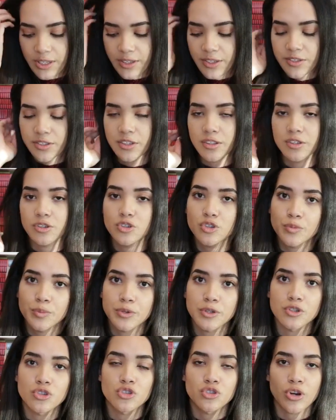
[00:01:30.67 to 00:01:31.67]
That's not like
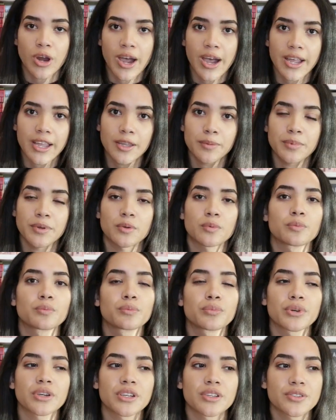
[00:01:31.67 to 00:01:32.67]
super dry, but
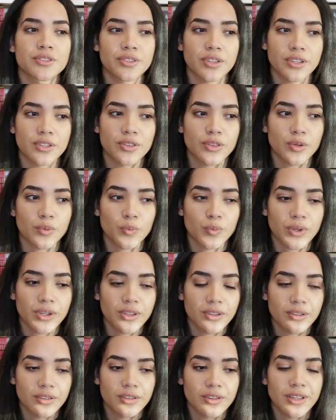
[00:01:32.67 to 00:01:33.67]
brings like the
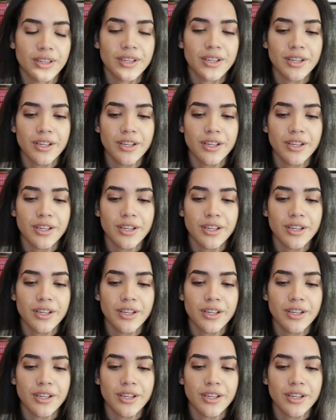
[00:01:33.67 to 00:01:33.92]
real